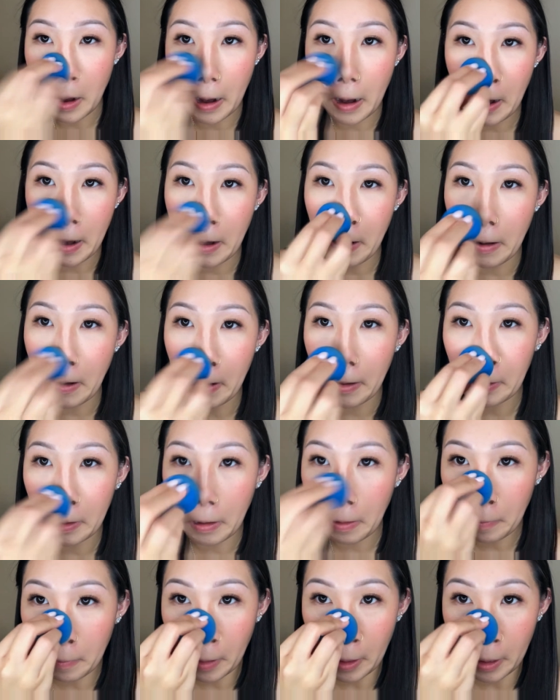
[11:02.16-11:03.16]
I'll
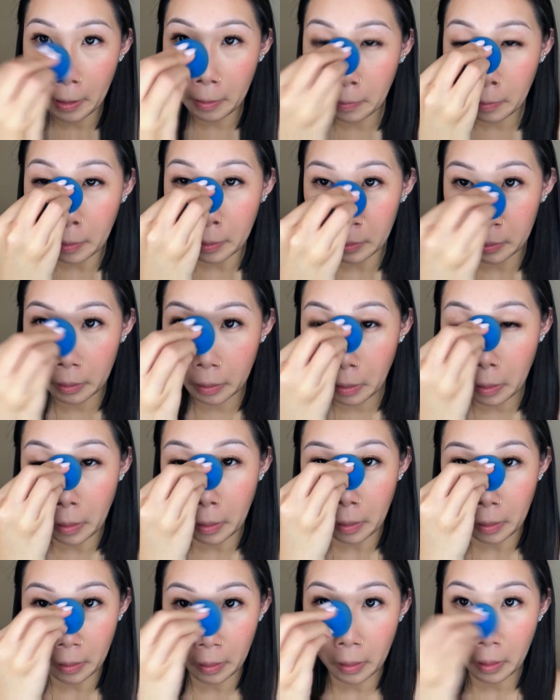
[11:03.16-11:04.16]
go back with
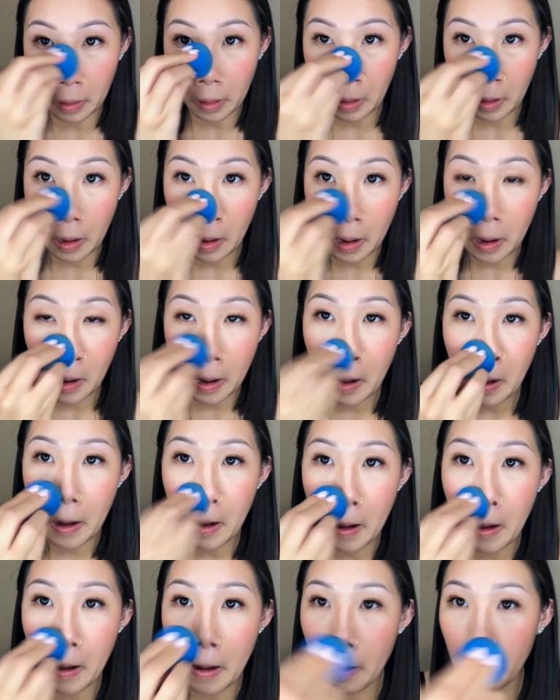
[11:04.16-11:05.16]
your
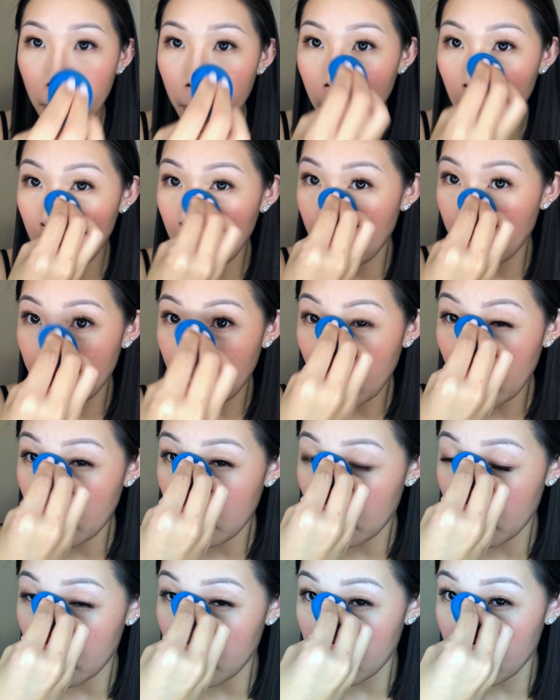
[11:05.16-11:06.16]
beauty
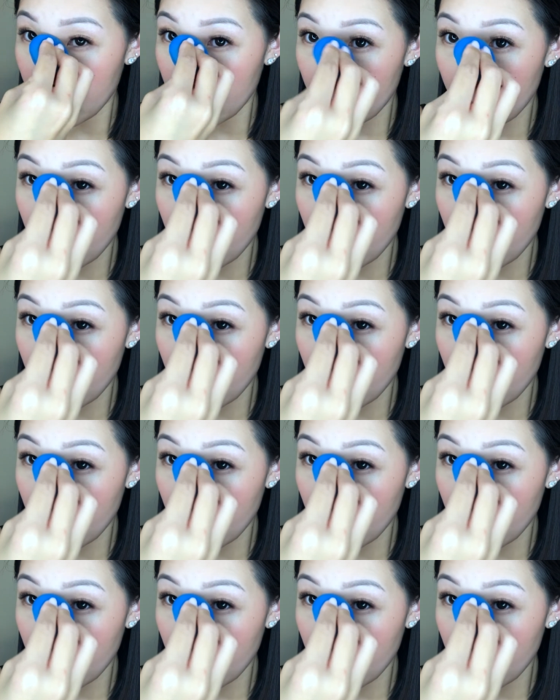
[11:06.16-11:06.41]
blender.